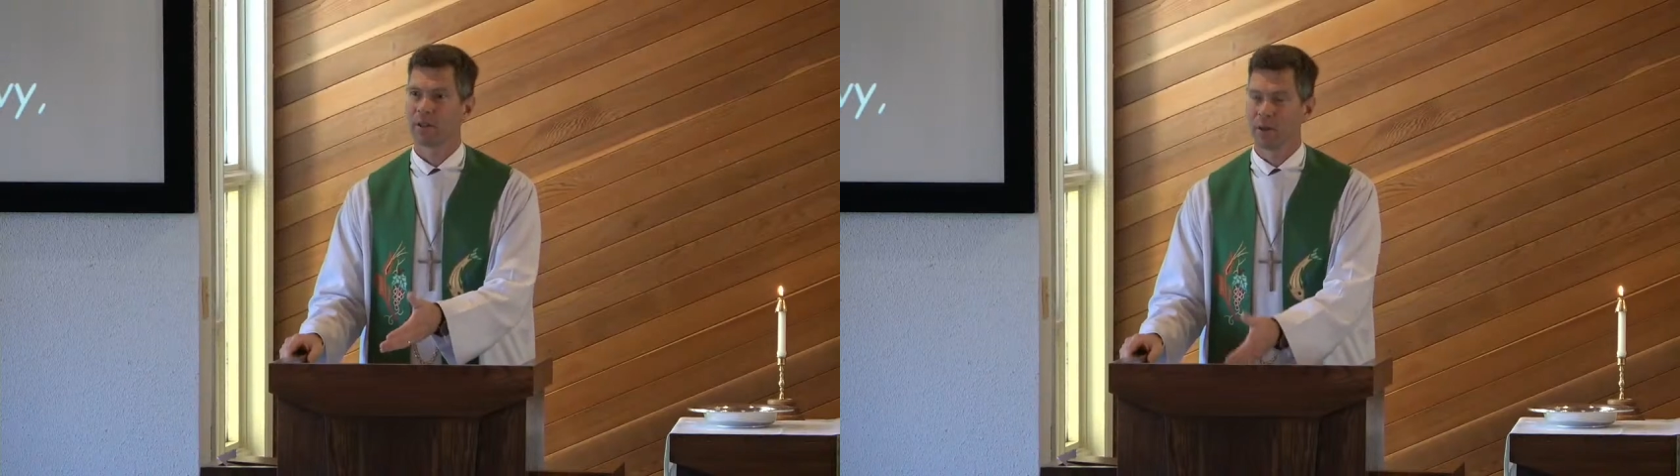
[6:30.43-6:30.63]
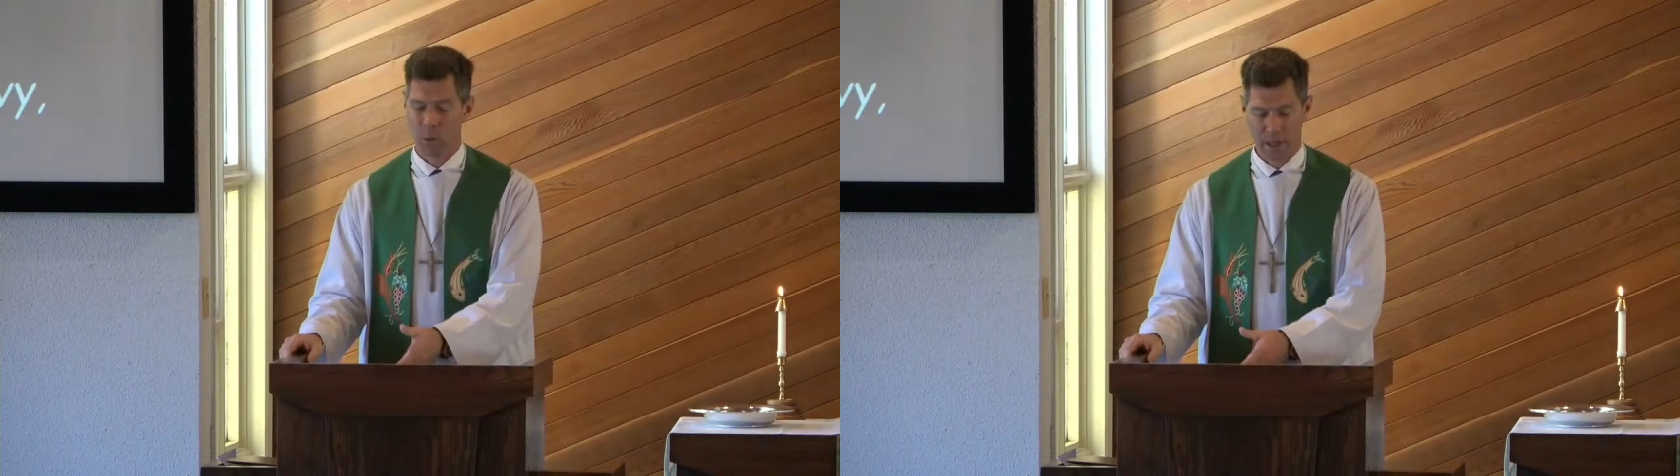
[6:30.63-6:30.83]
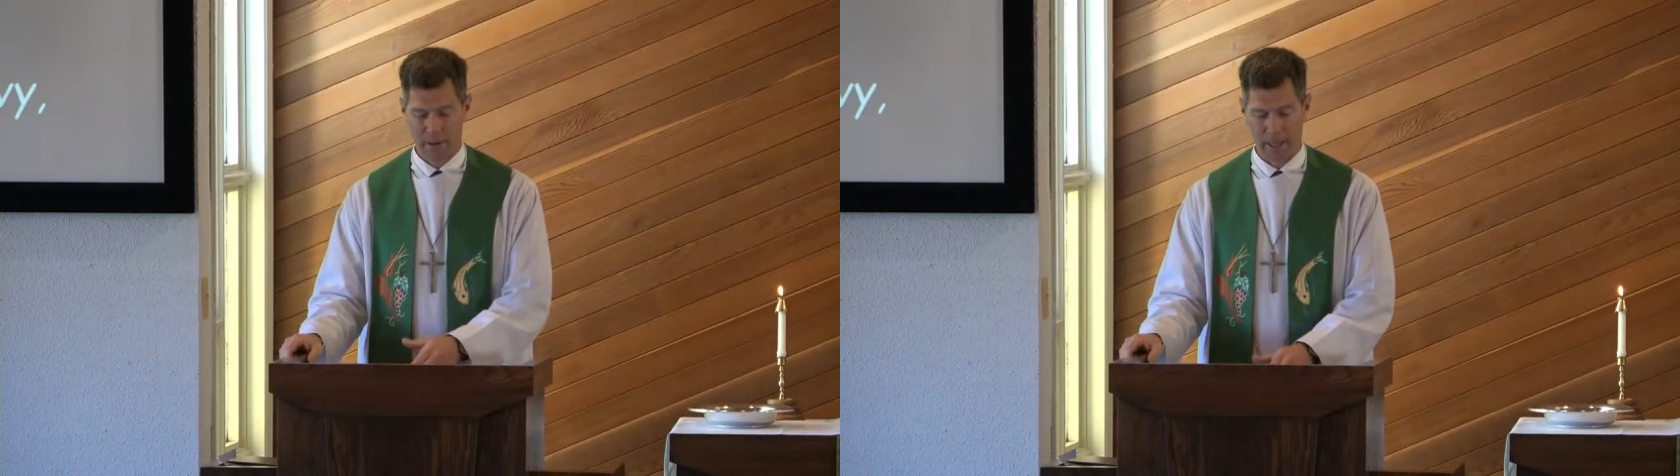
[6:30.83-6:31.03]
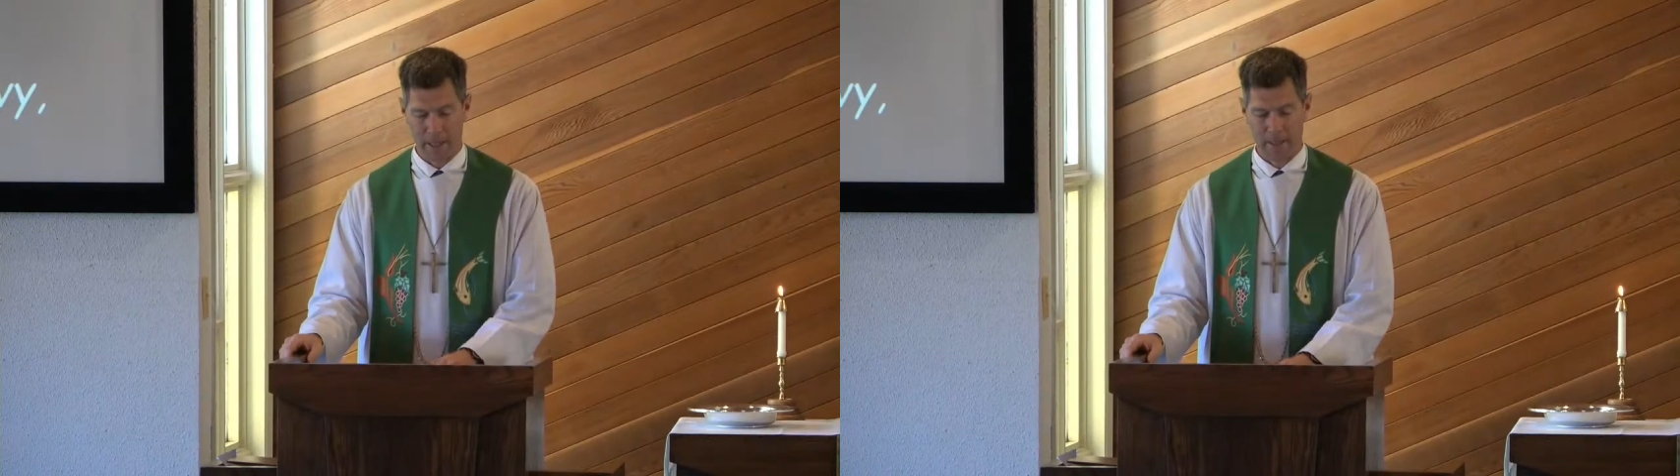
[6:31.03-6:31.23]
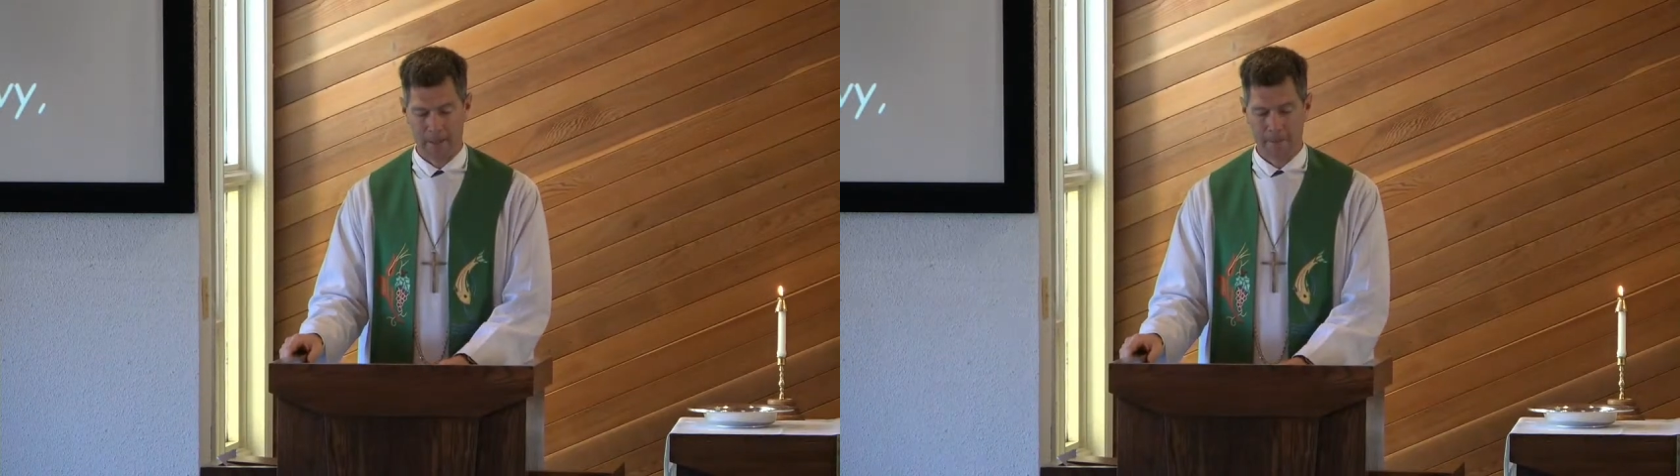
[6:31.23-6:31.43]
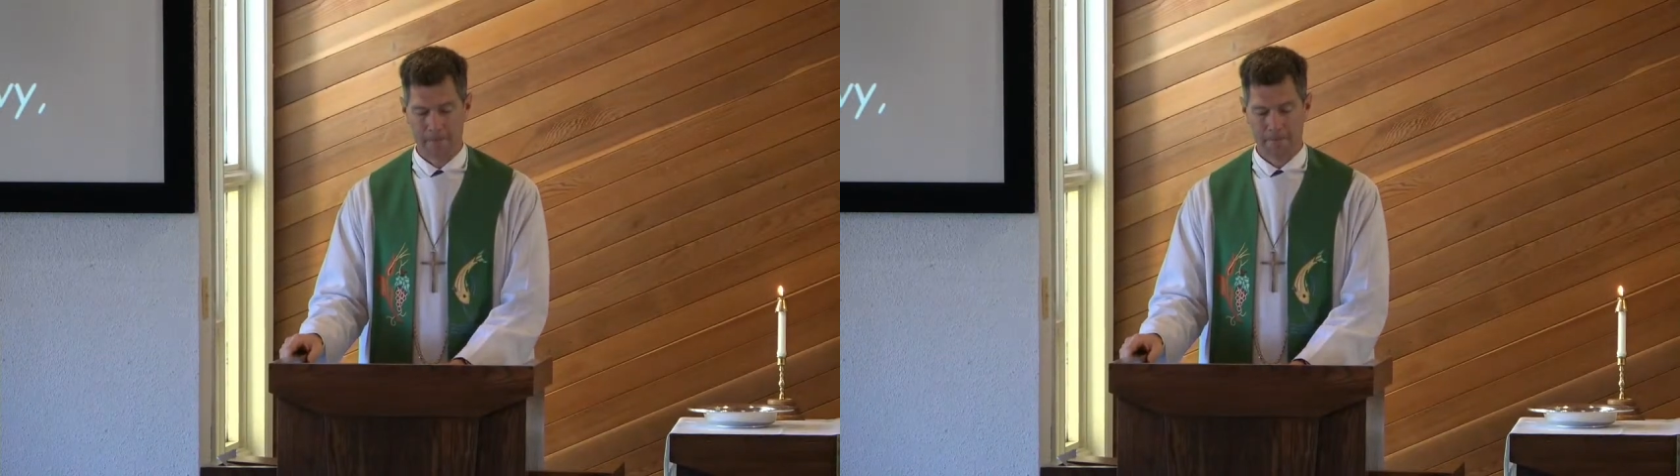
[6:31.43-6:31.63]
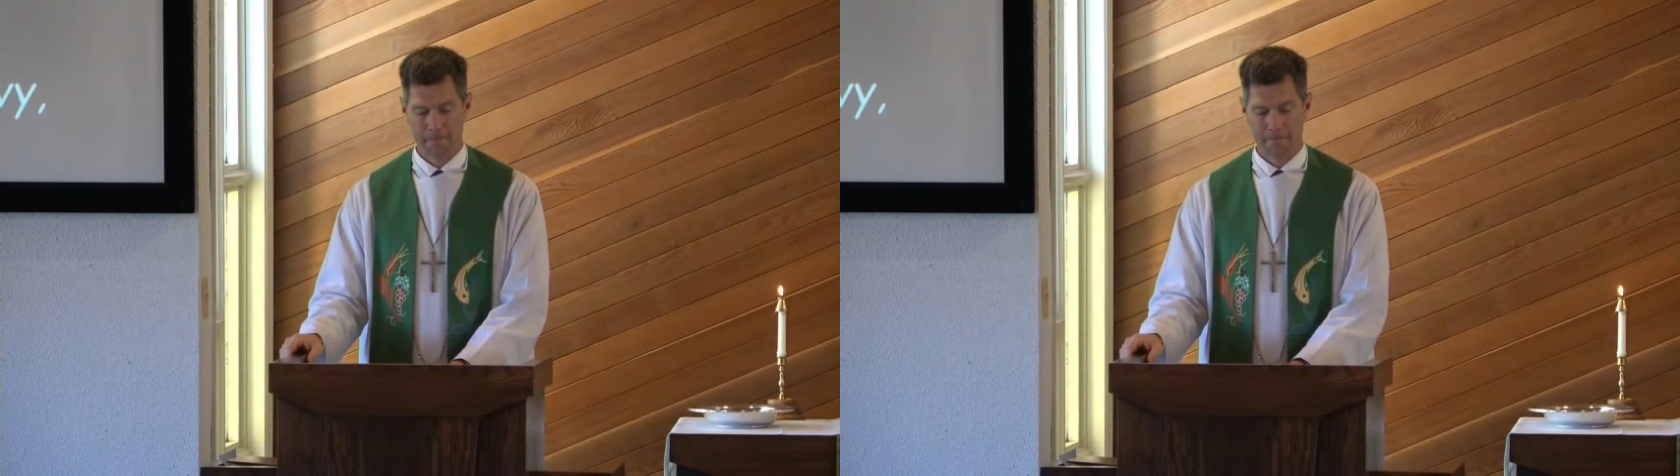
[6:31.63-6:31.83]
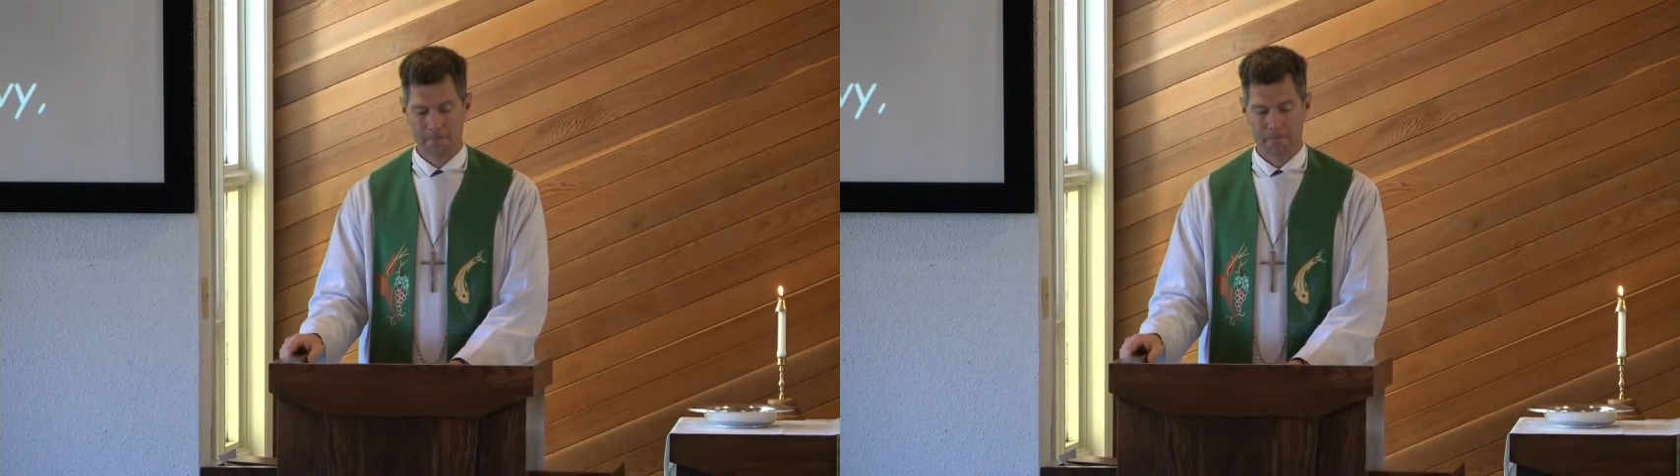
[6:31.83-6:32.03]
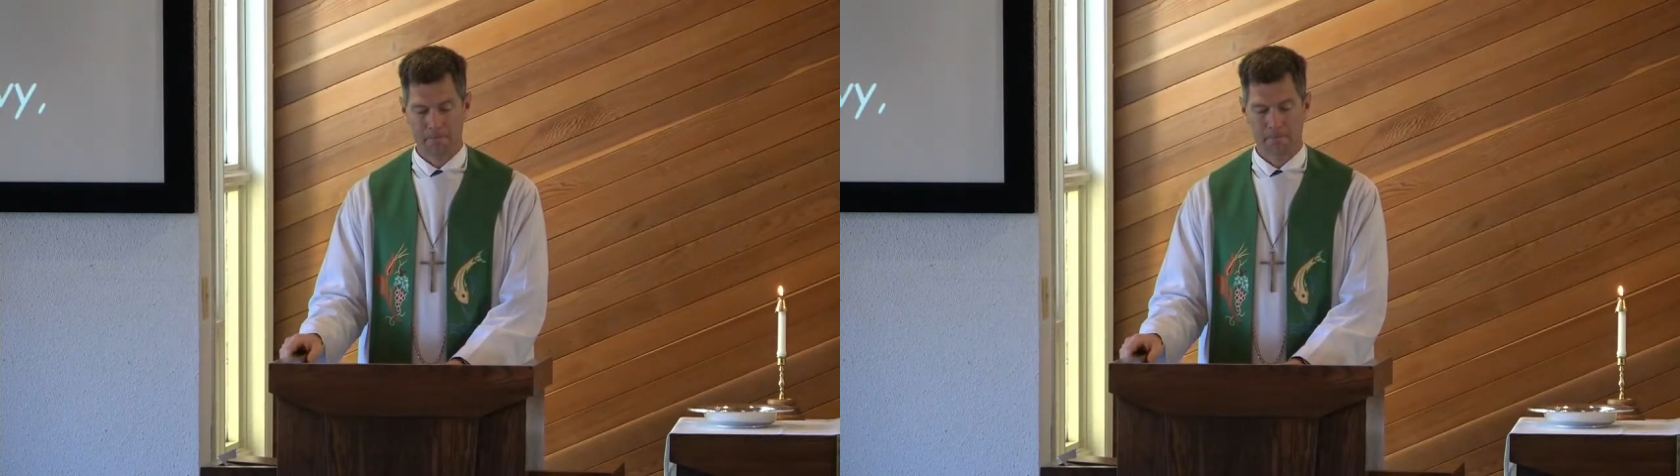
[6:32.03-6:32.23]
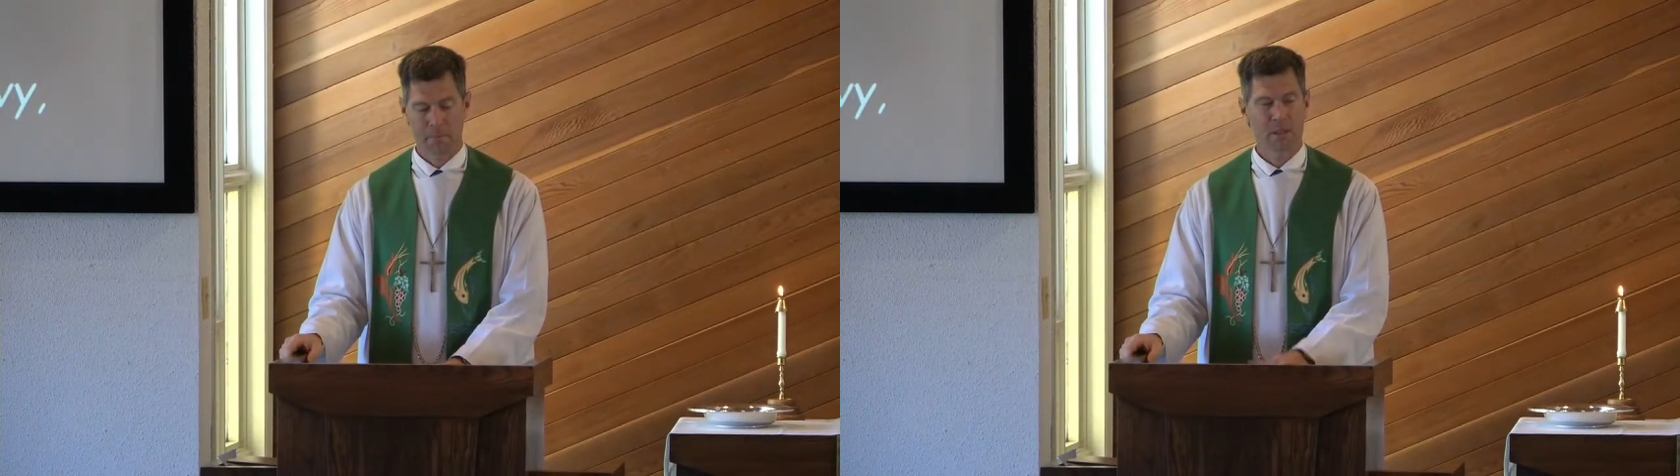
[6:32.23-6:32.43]
the weary.
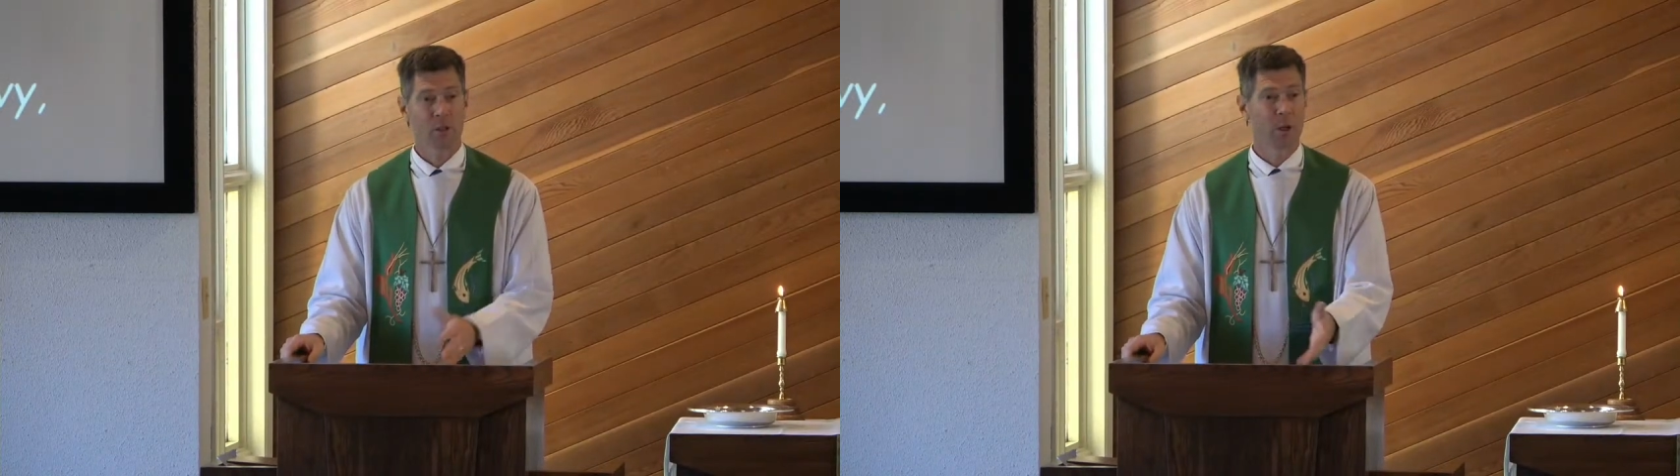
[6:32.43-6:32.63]
So